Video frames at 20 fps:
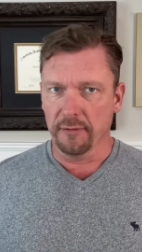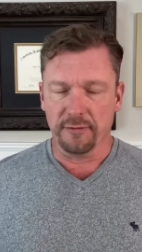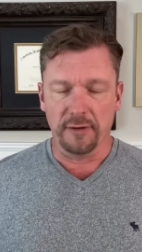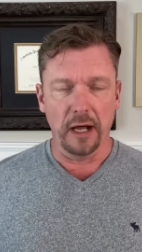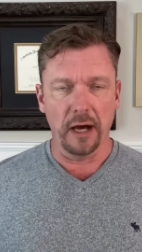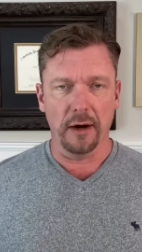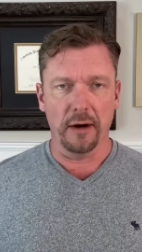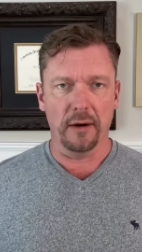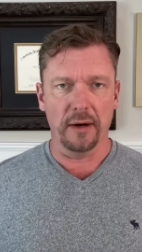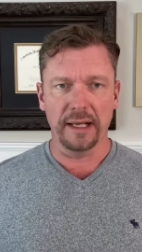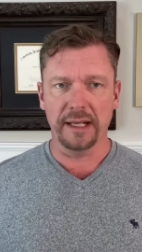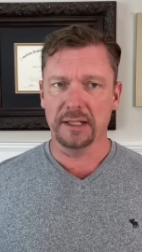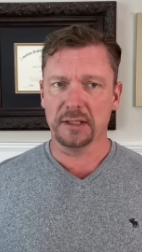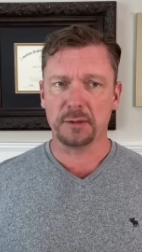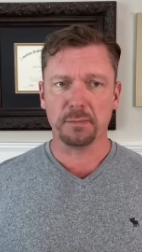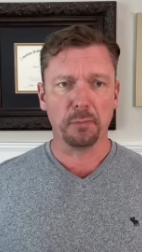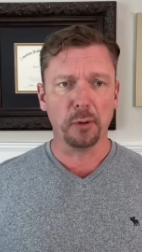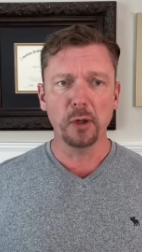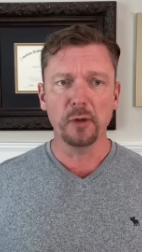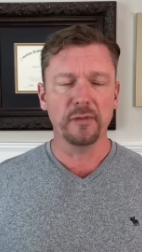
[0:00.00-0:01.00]
Now, it's
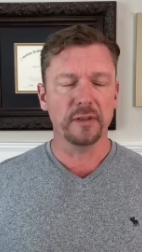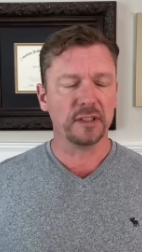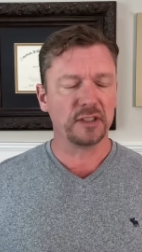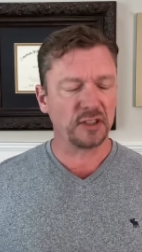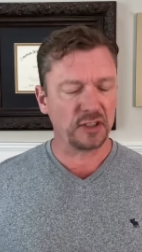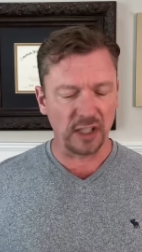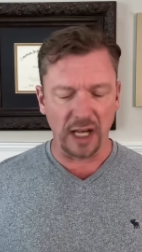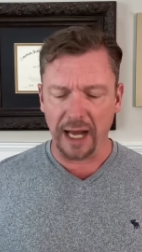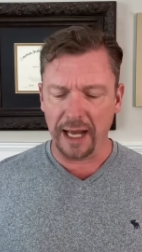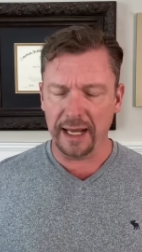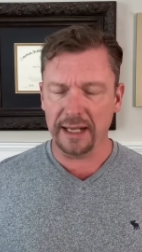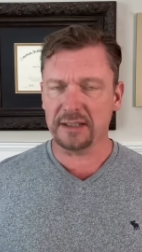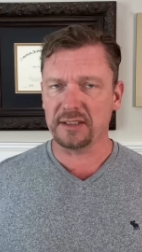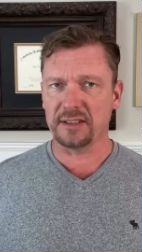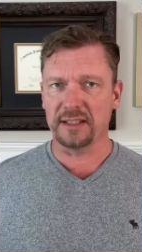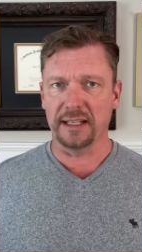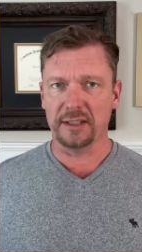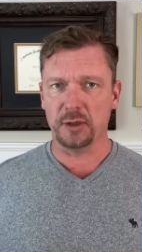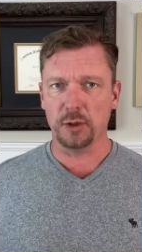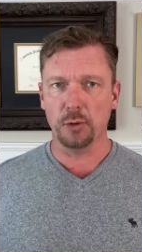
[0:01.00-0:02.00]
proven science
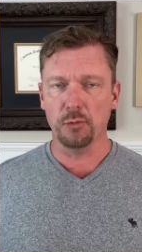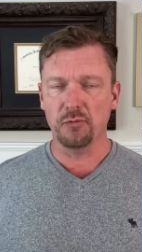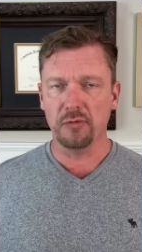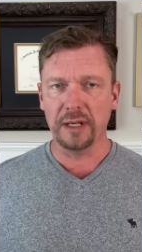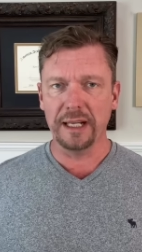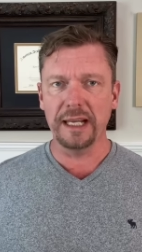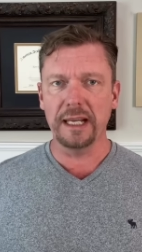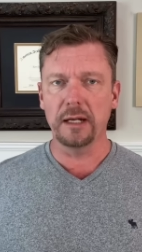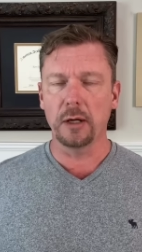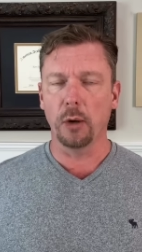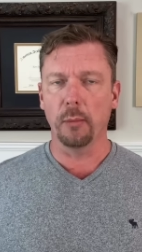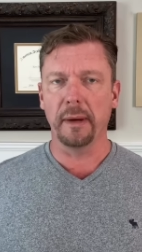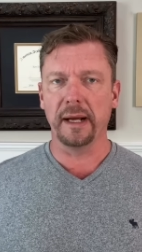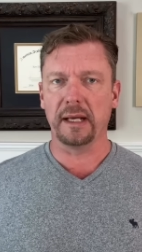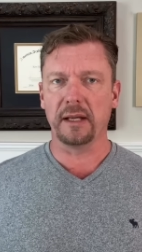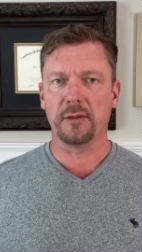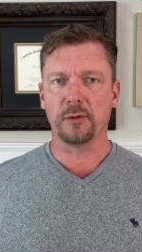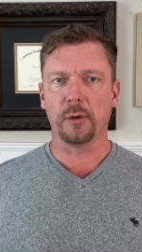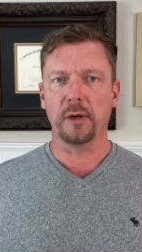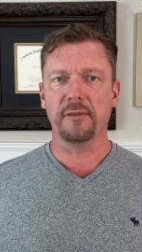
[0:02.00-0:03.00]
that you need
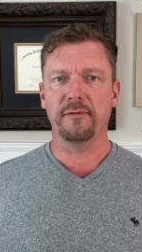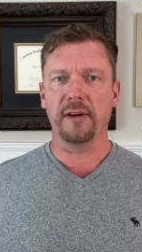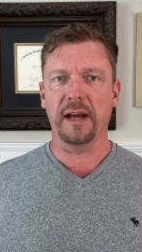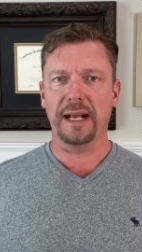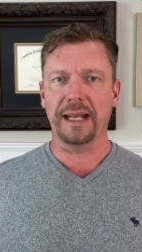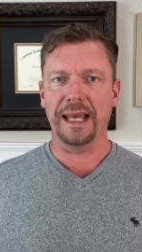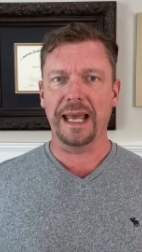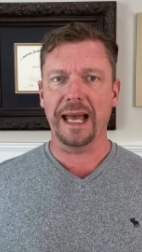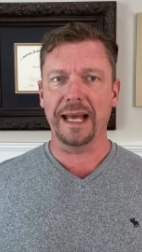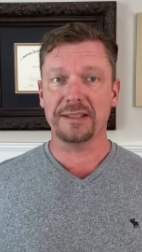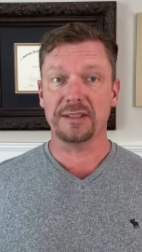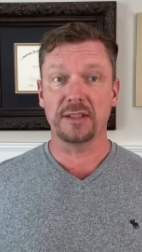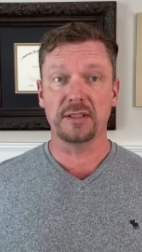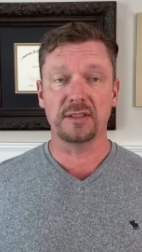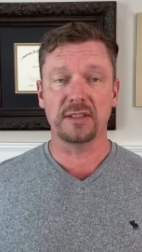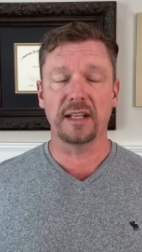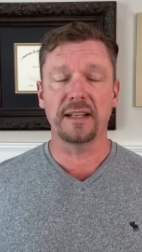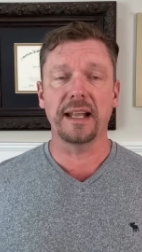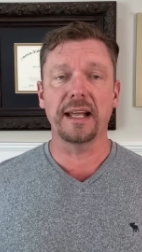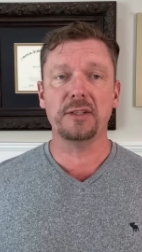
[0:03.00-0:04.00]
omega-3 fatty acids
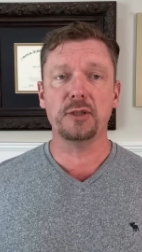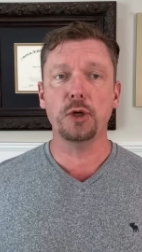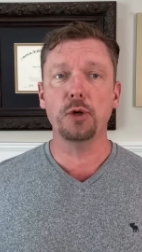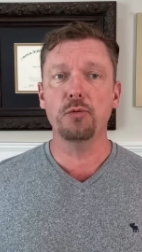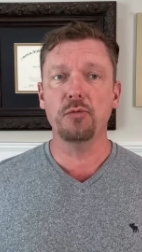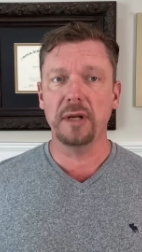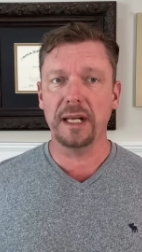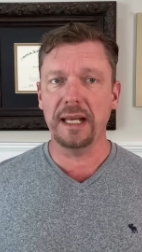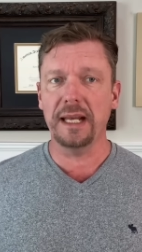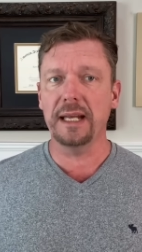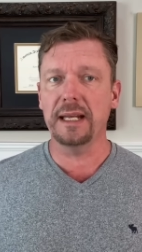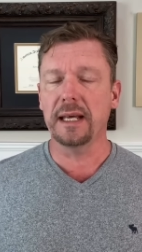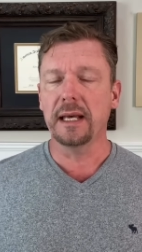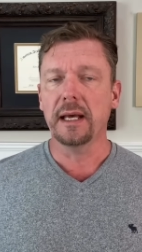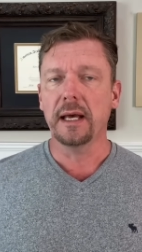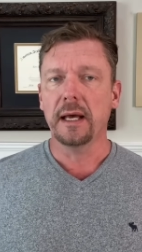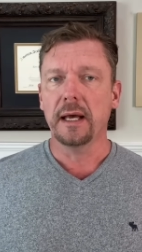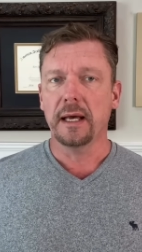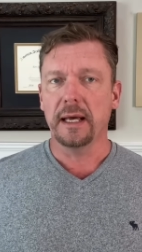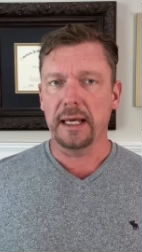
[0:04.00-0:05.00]
and that you need
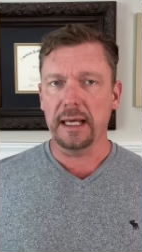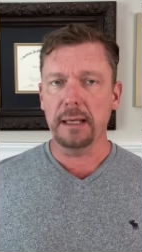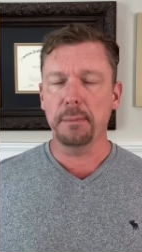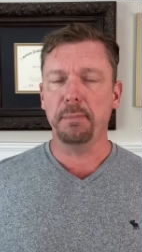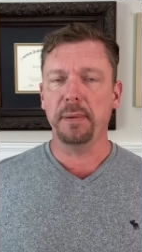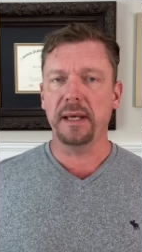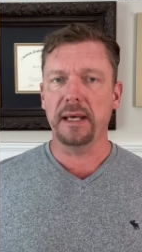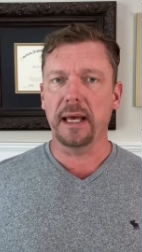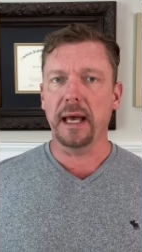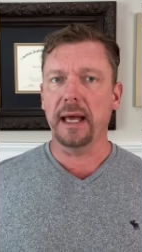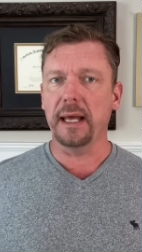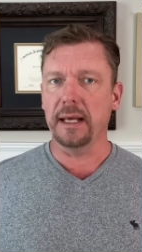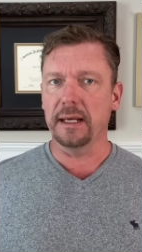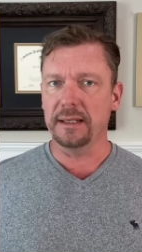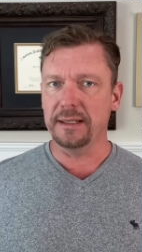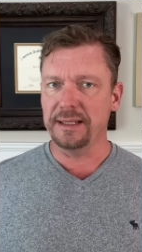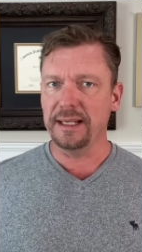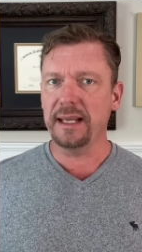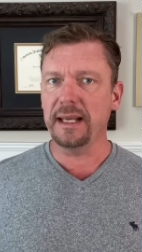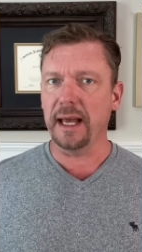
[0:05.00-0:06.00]
EPA and
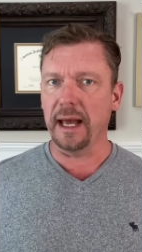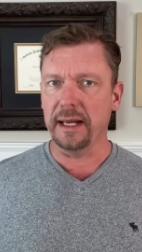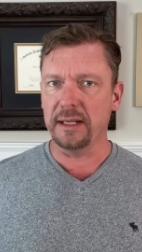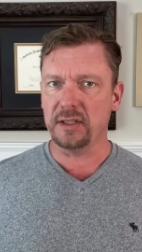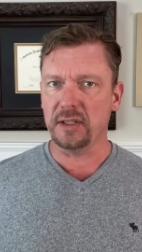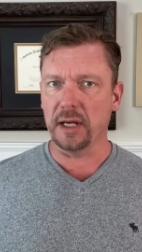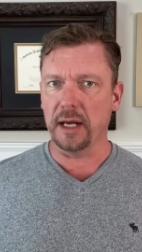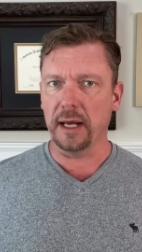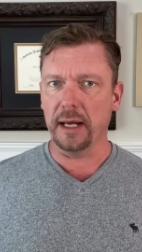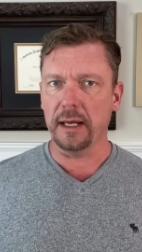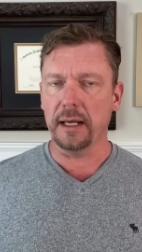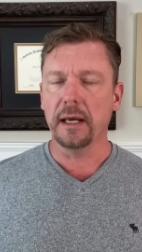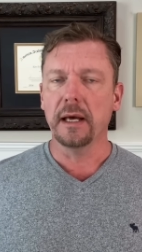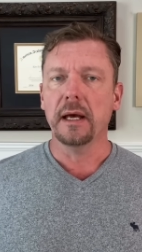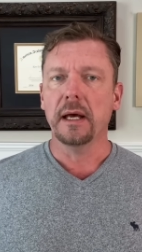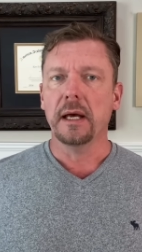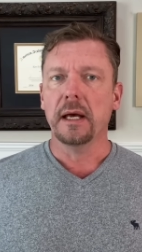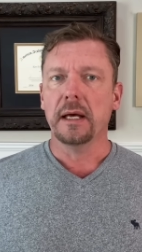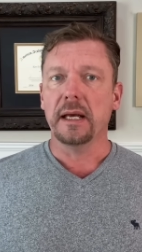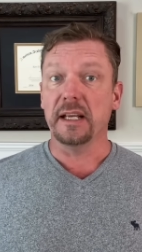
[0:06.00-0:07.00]
DHA
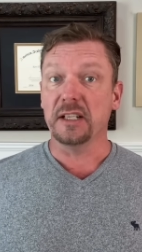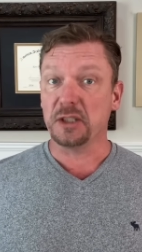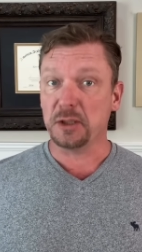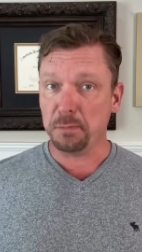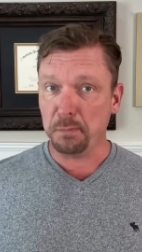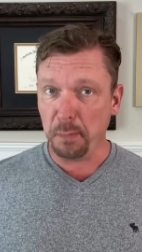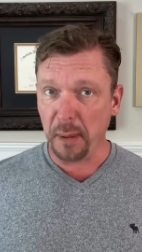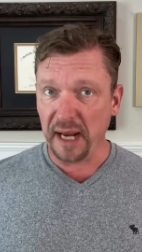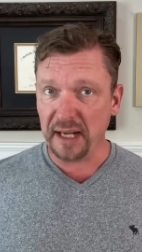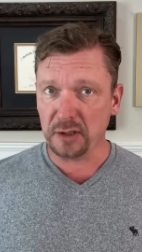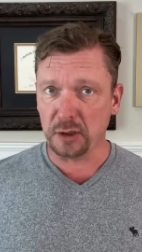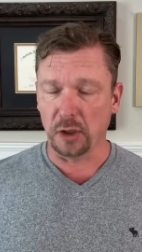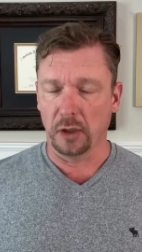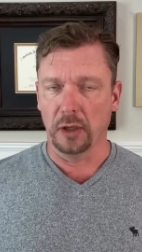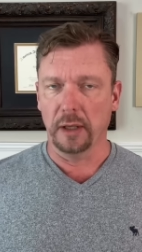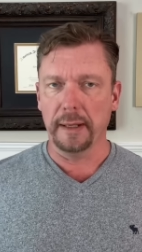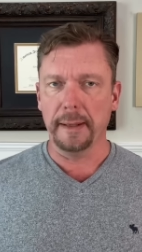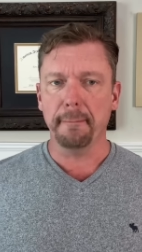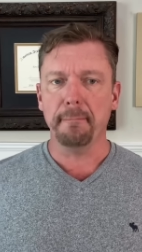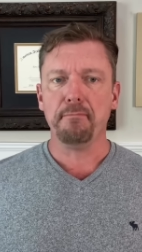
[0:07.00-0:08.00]

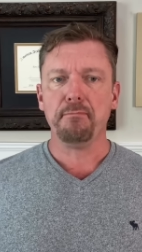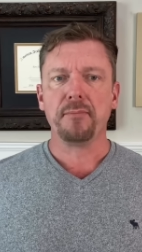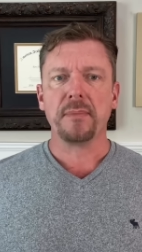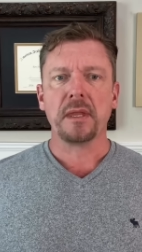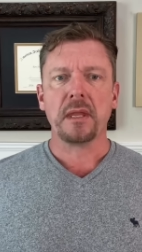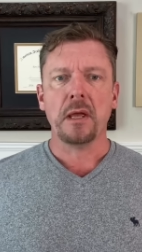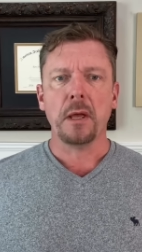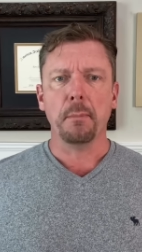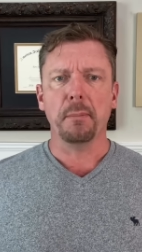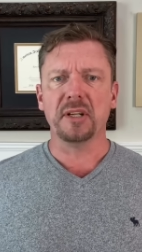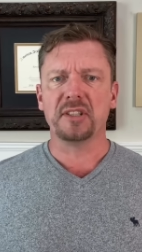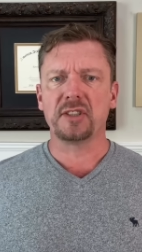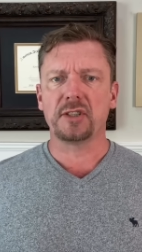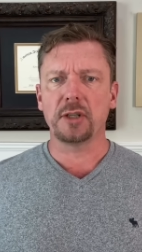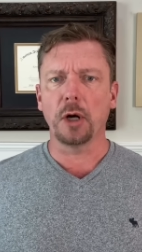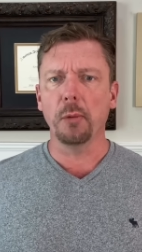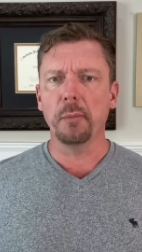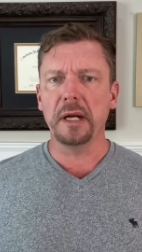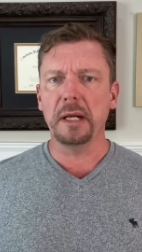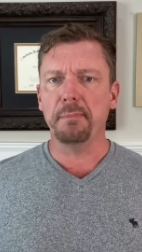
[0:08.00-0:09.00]
especially, but
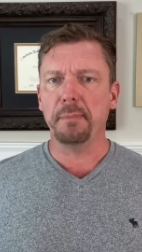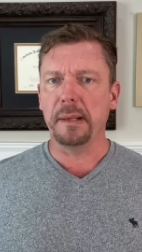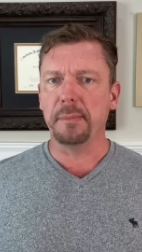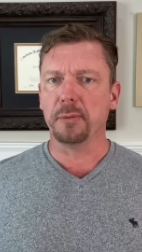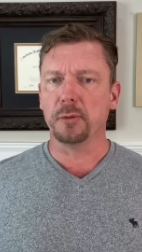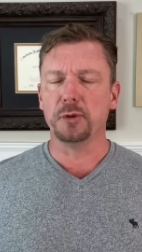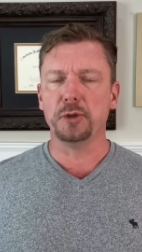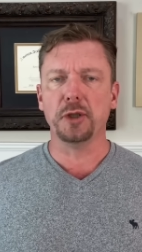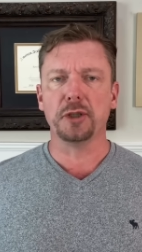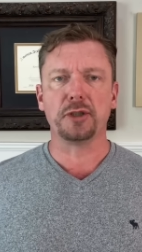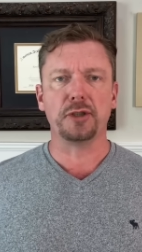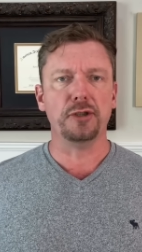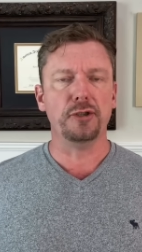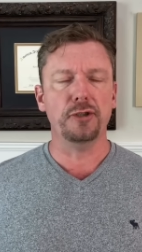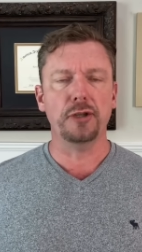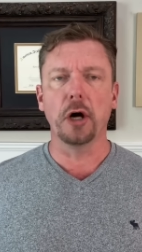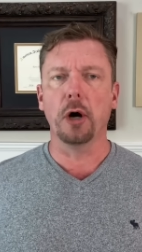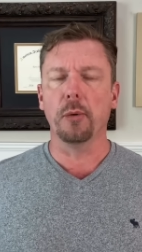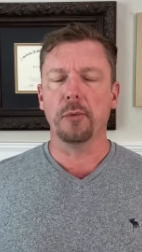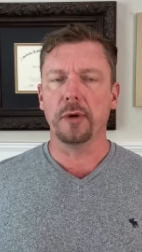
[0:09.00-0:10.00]
so many people just
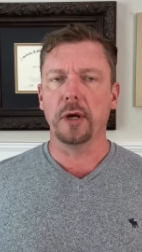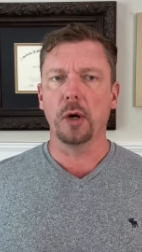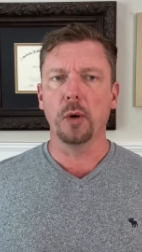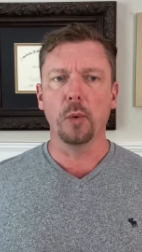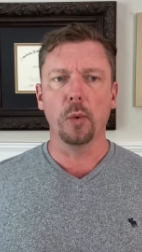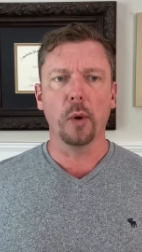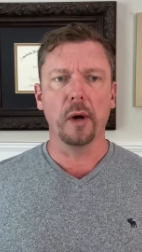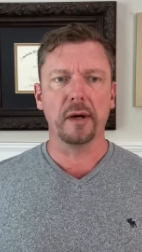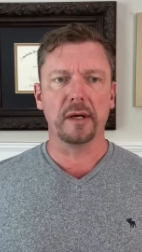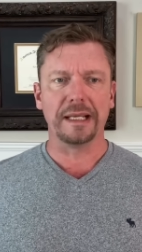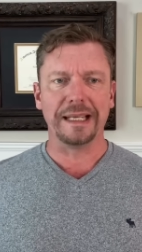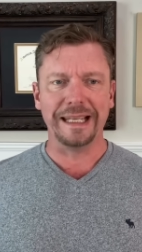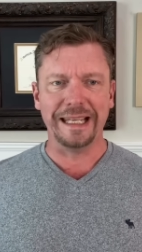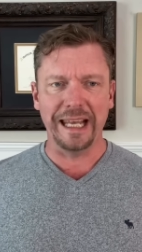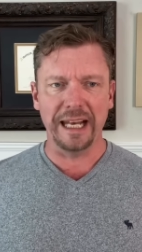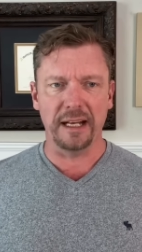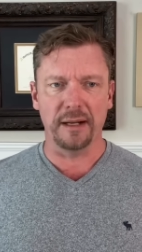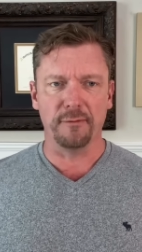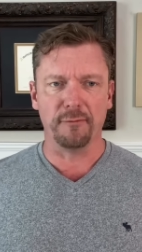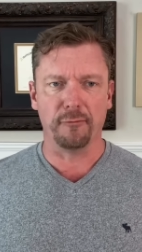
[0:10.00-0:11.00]
don't know where to
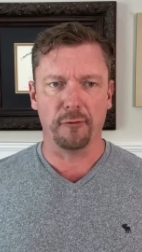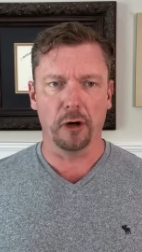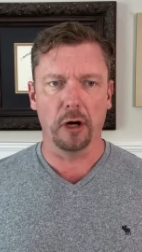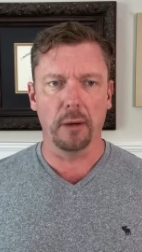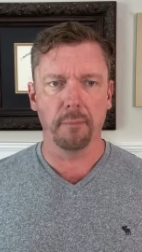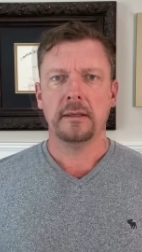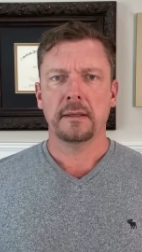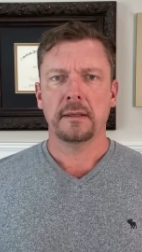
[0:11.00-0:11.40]
get it from.